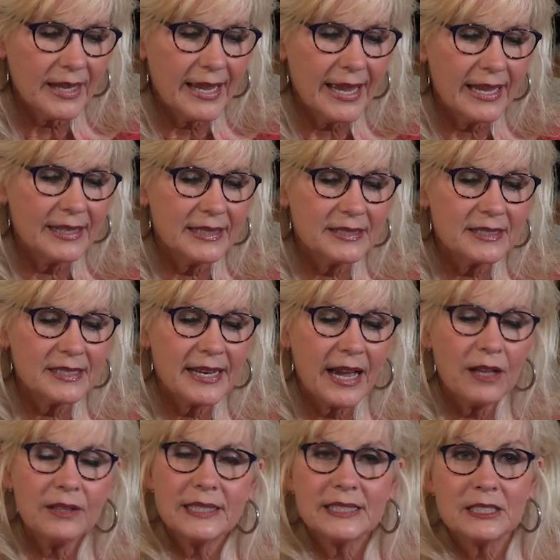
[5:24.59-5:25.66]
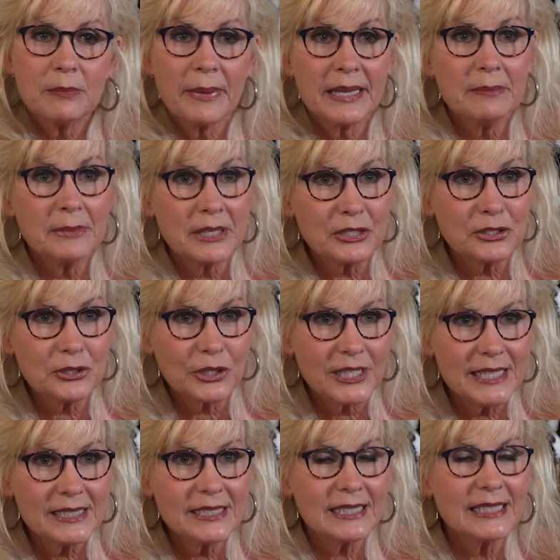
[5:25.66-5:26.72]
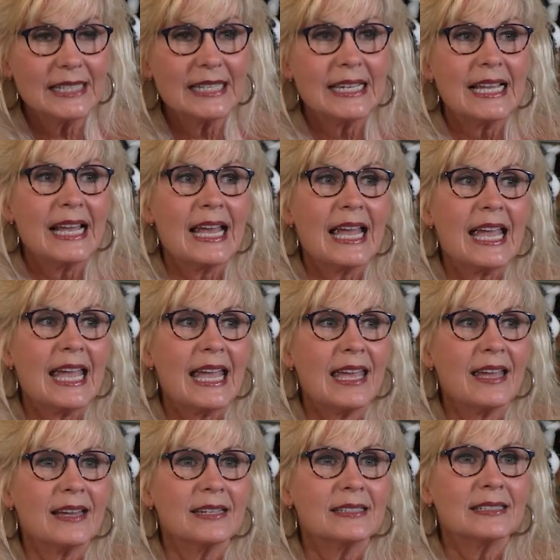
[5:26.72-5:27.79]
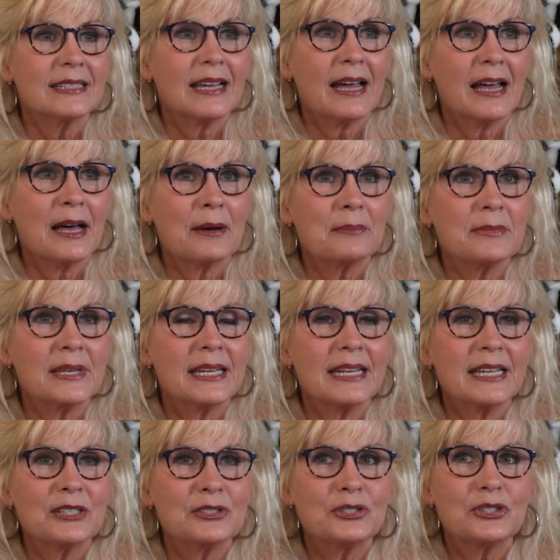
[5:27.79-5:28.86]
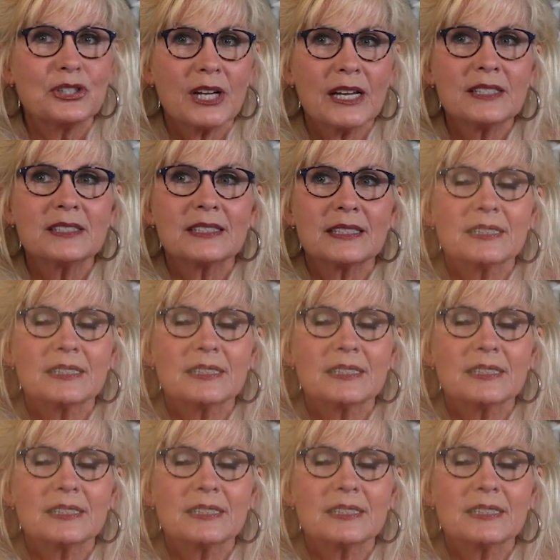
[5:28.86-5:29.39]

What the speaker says: and it's now Lisa Bain Ministries. And it has just